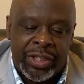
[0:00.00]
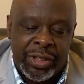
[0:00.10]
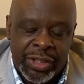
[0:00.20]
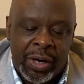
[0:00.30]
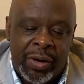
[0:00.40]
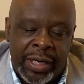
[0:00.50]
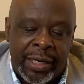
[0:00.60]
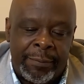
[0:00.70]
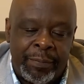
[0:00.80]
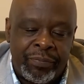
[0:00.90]

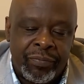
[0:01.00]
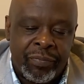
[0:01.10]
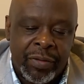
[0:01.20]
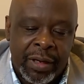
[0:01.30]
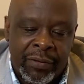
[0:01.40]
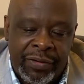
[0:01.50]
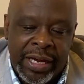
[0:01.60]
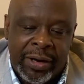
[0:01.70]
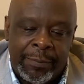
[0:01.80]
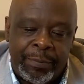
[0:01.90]
concerning
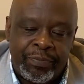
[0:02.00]
fear.